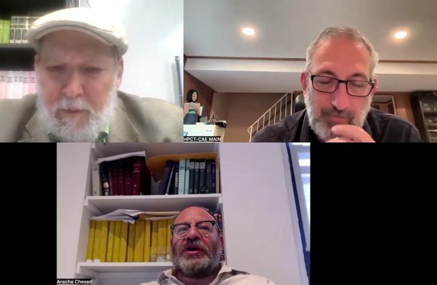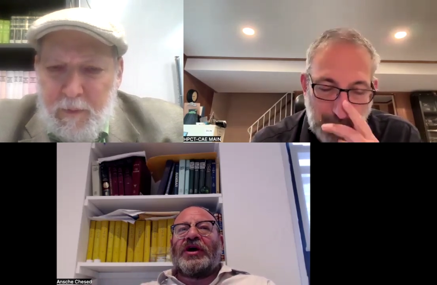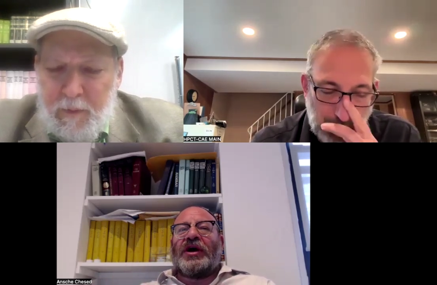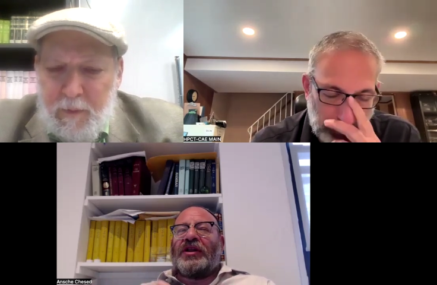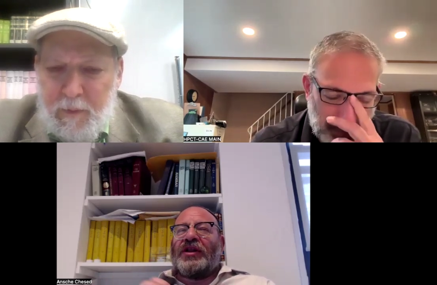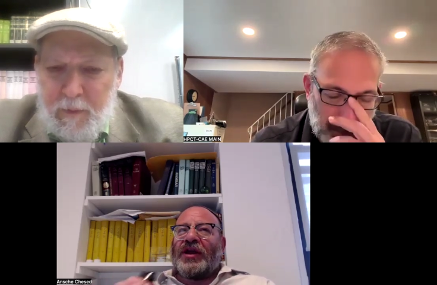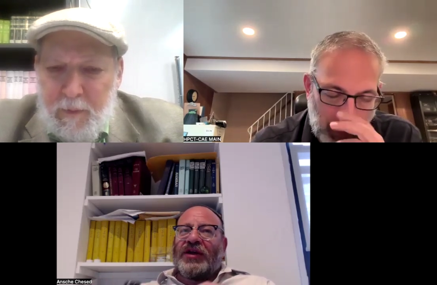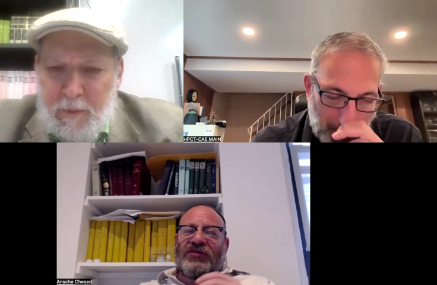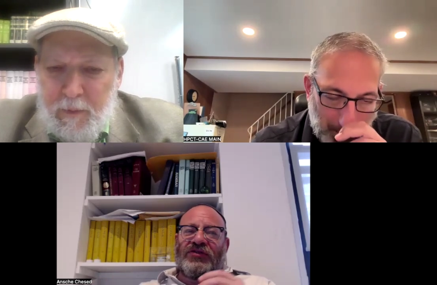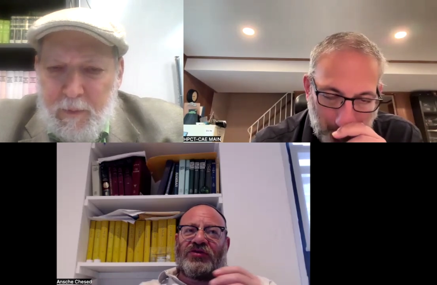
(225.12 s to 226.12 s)
Speaker 1: Uh, and I
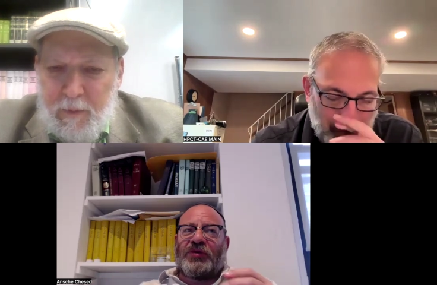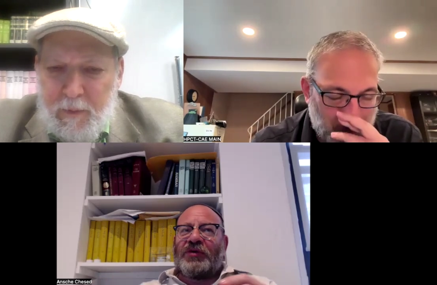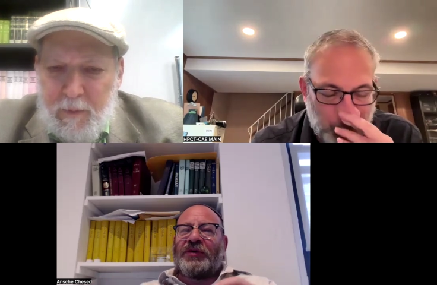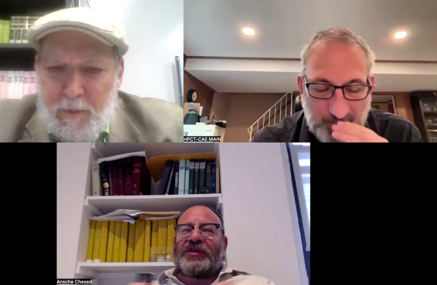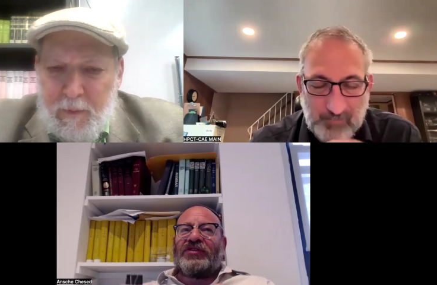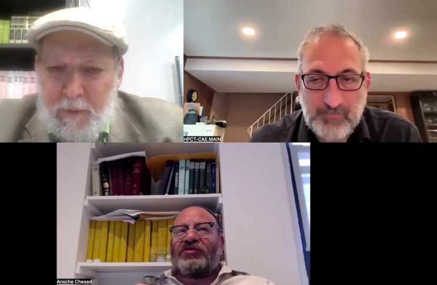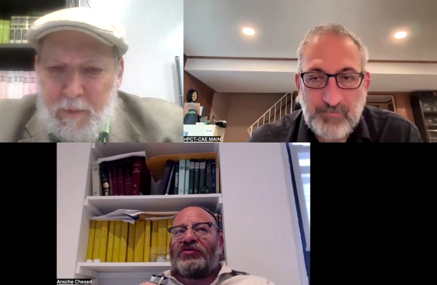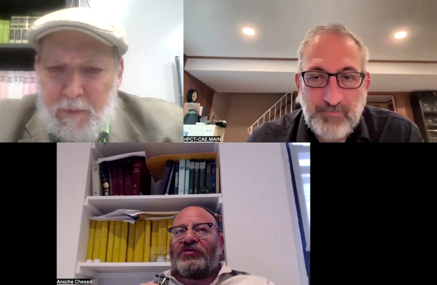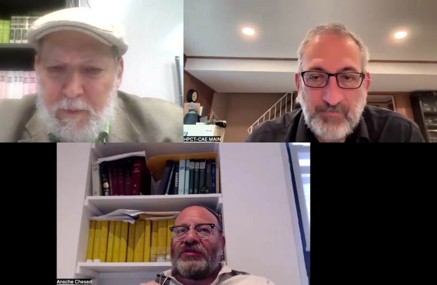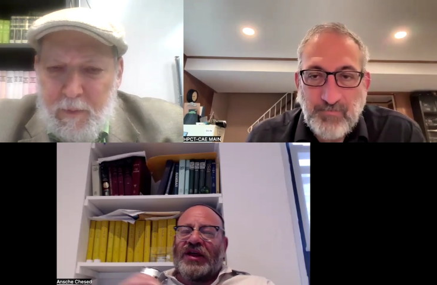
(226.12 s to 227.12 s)
spoke about
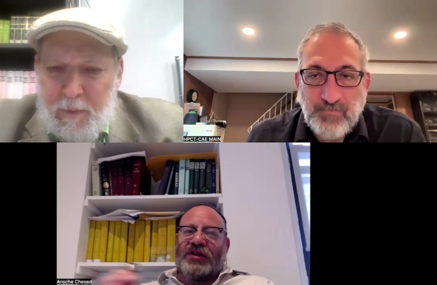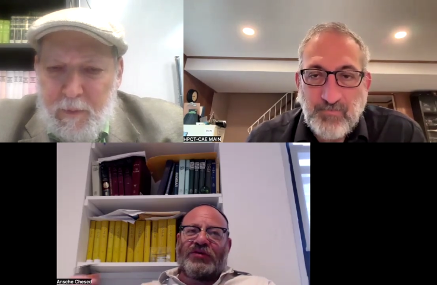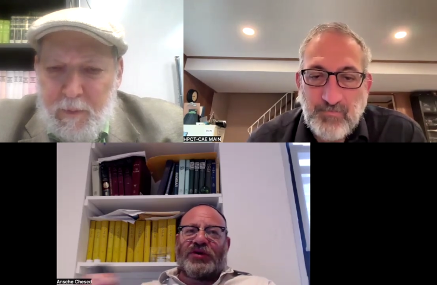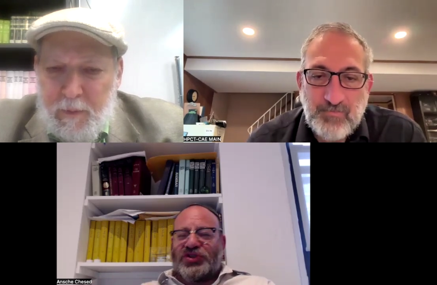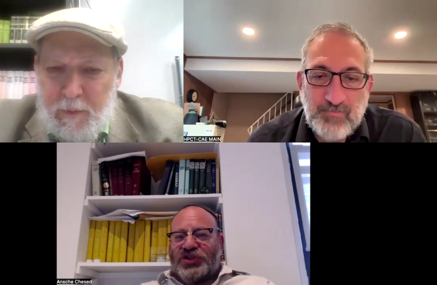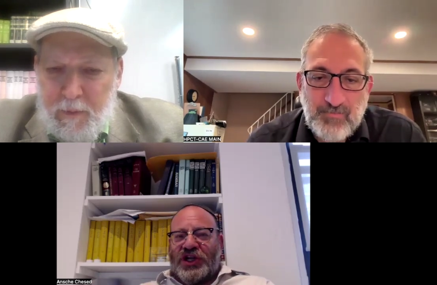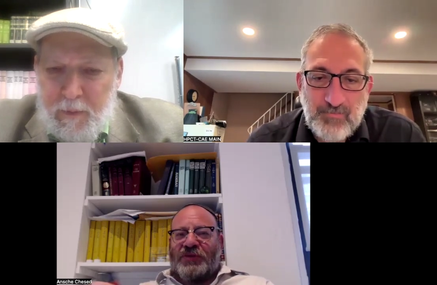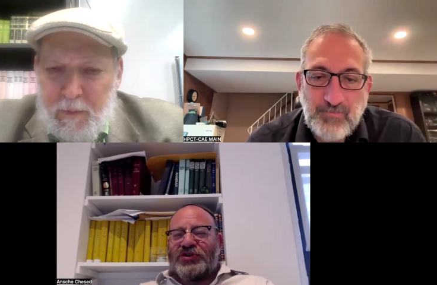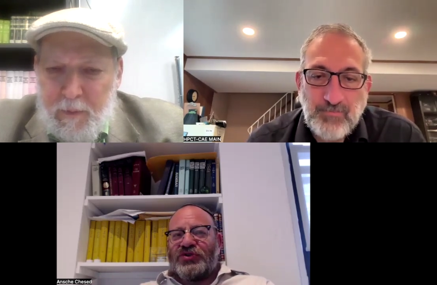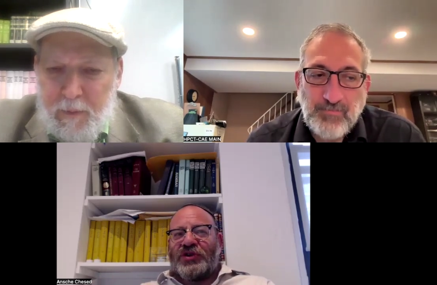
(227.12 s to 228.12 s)
this not on Rosh
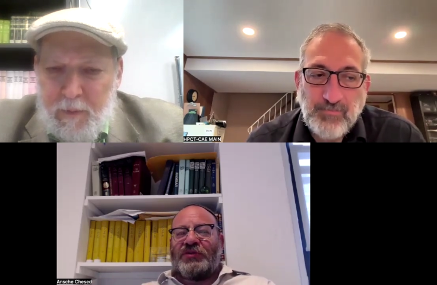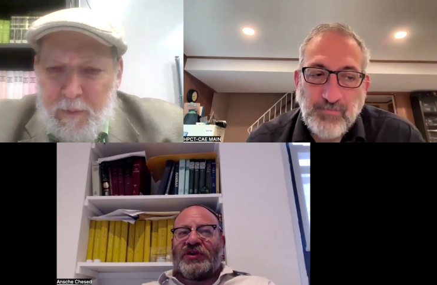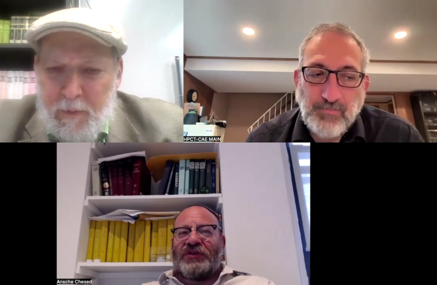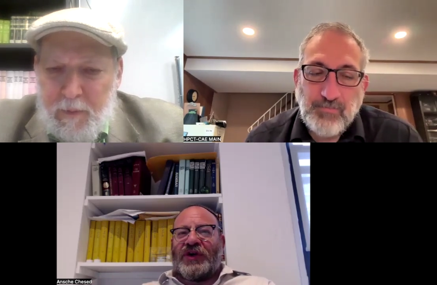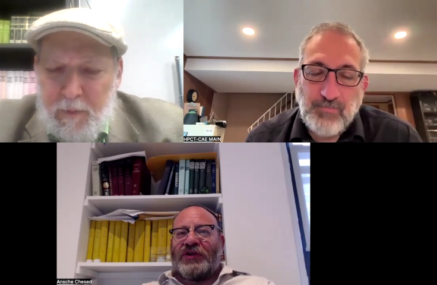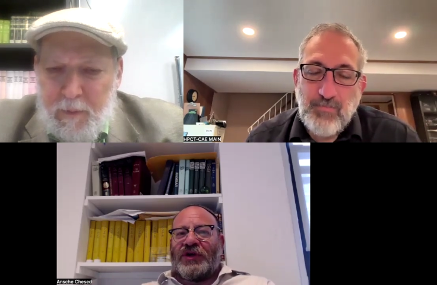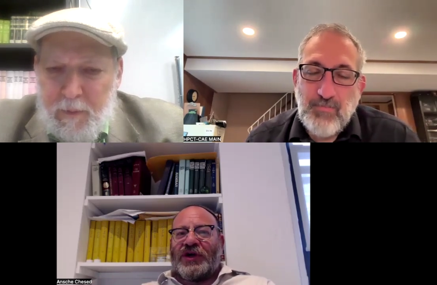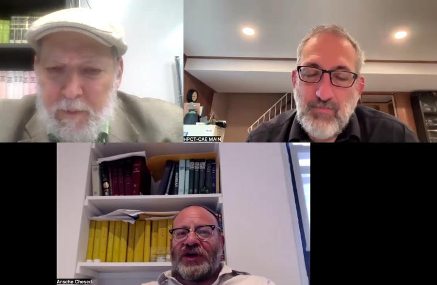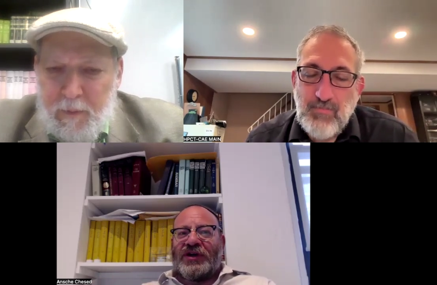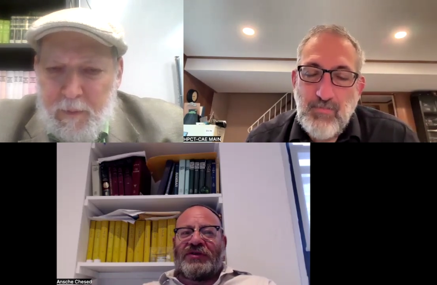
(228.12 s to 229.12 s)
Hashanah, but during the month of Elul,
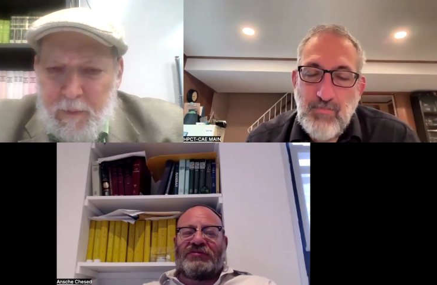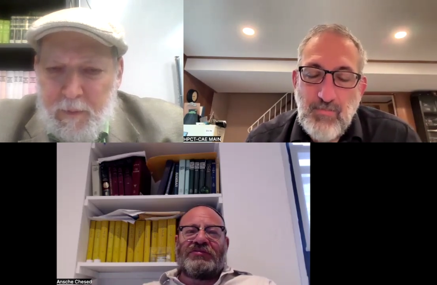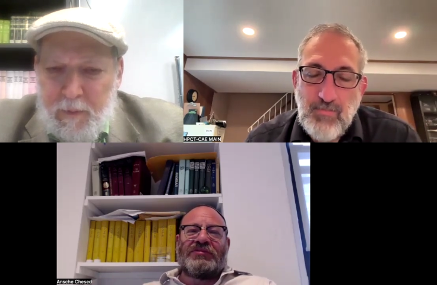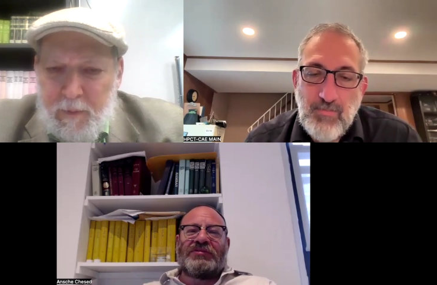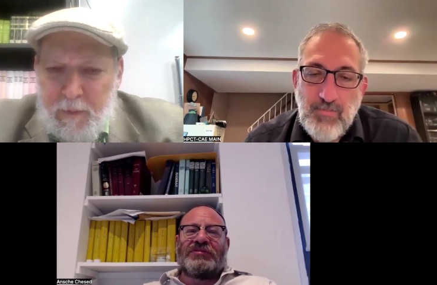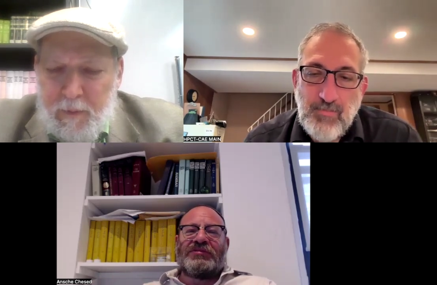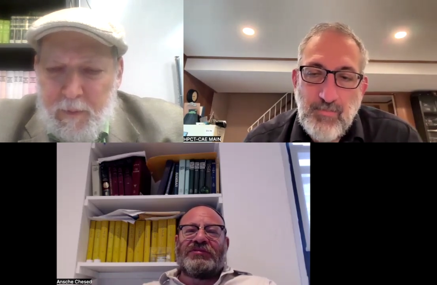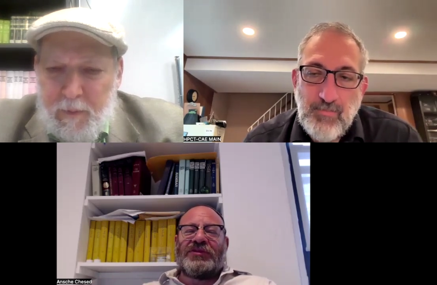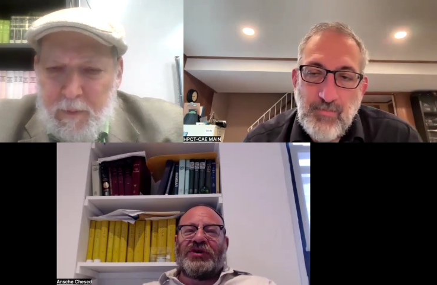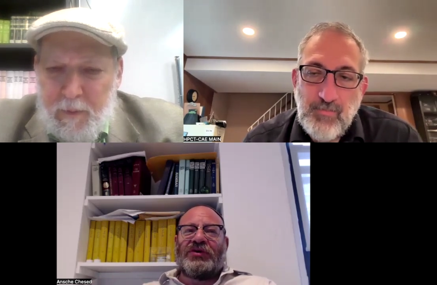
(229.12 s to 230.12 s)
I had a,
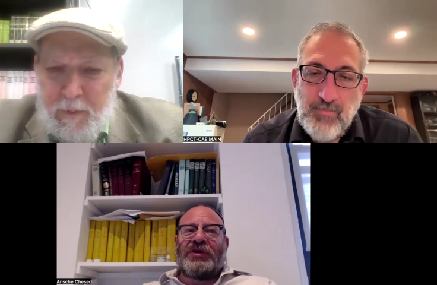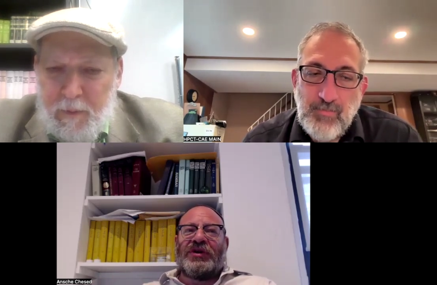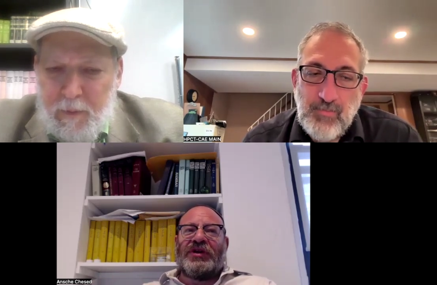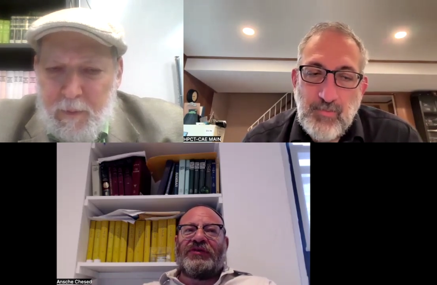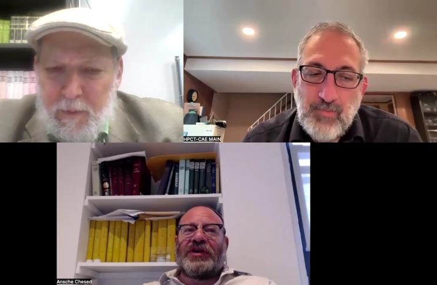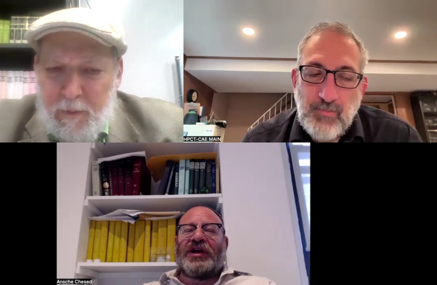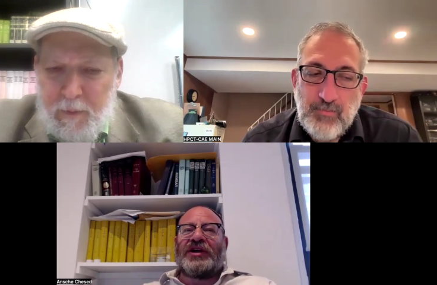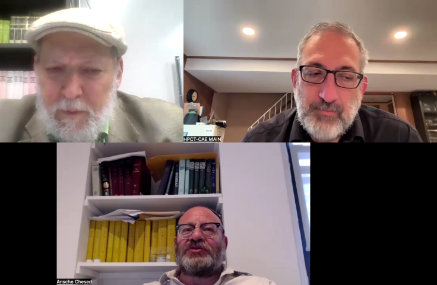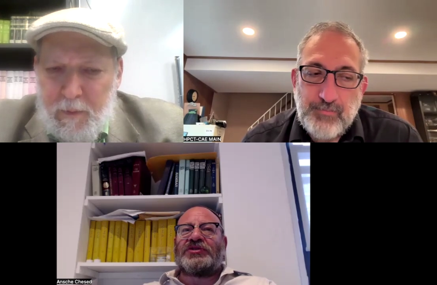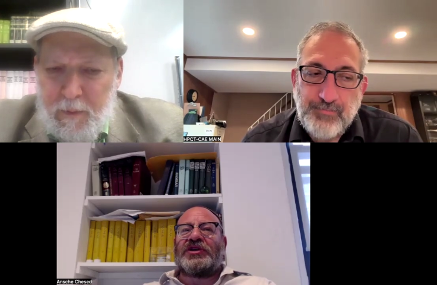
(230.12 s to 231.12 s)
you know, an evening
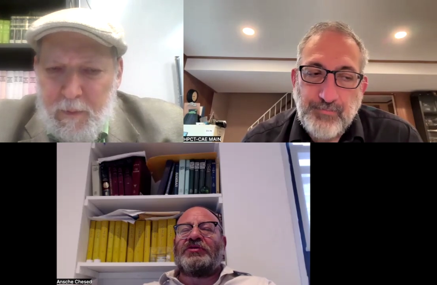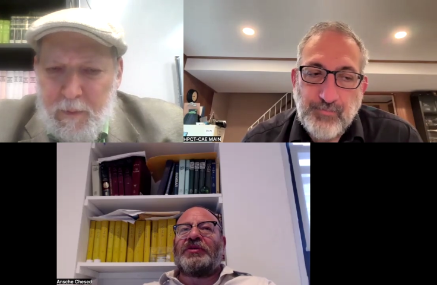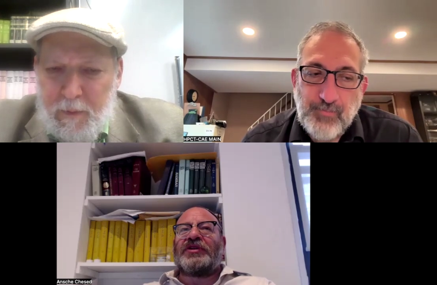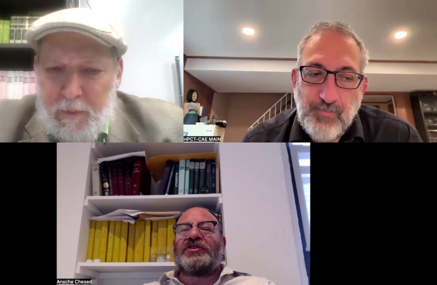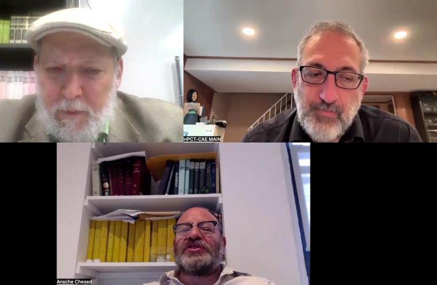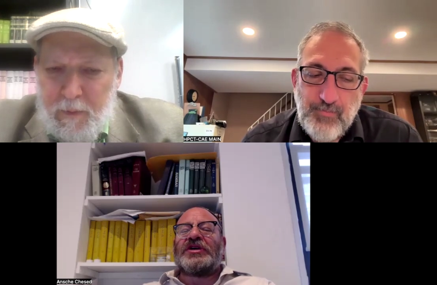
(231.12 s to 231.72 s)
class one time about this